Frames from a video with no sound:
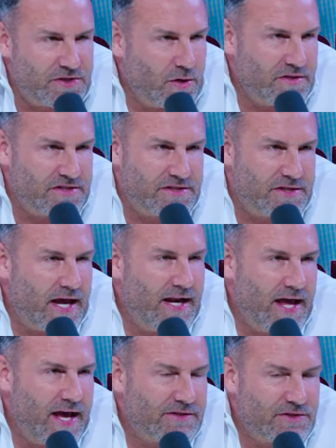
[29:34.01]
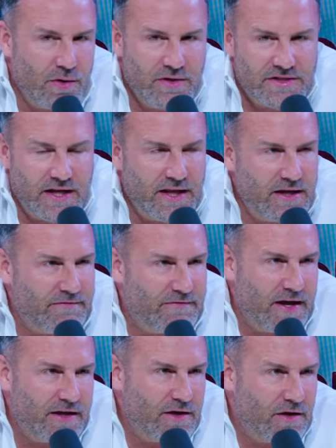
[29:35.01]
so is 10x. So is any
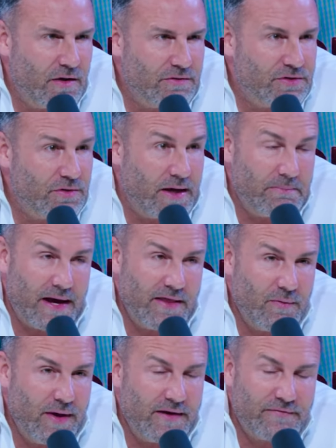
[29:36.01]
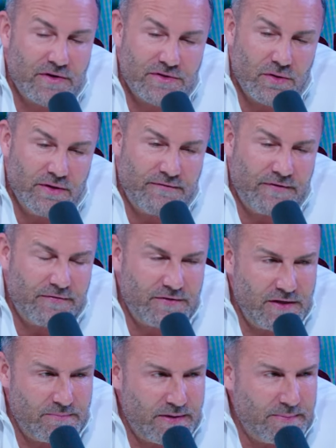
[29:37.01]
event you go to. And by the way, if there's only
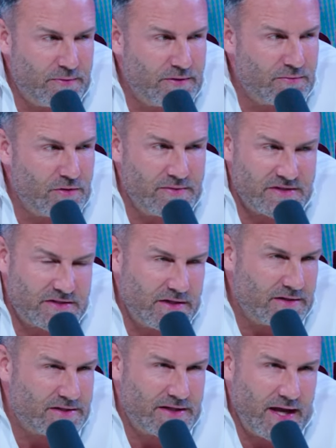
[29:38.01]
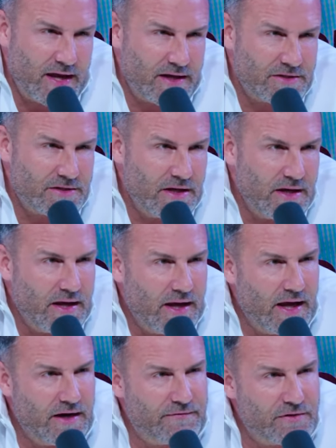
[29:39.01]
15 people in the room, it's still a stage.
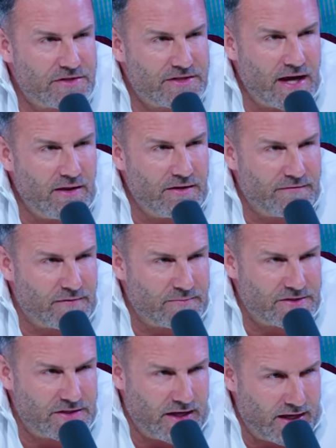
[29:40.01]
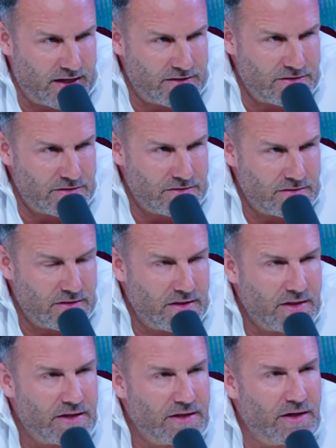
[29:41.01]
And if you're selling point. from stage,
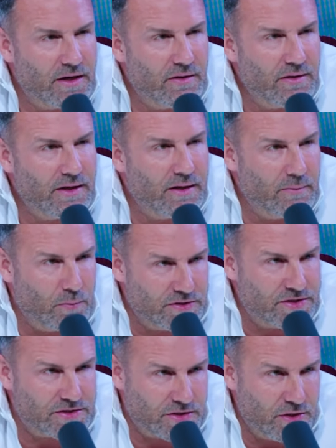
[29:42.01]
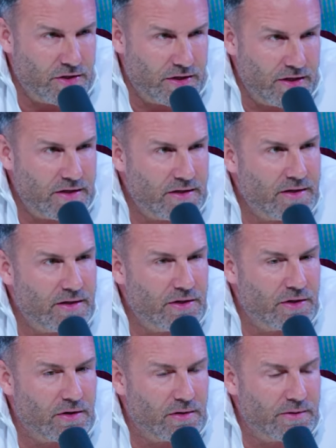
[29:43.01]
you know, which is good,
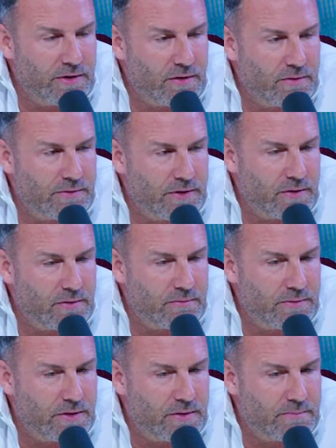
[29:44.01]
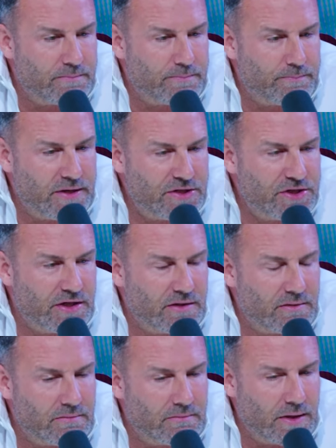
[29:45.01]
you're you're you're you're
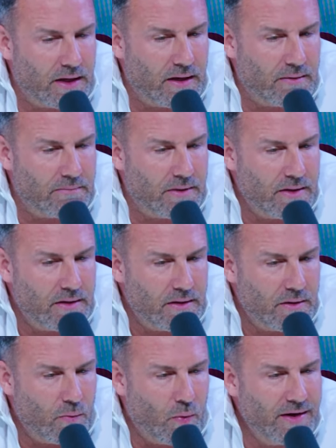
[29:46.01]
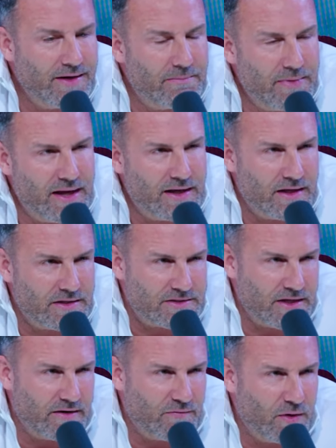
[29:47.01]
pitching uh, one to many
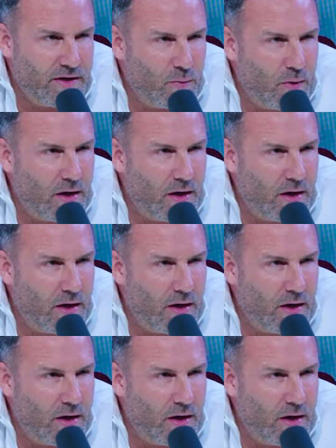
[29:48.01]
instead of one to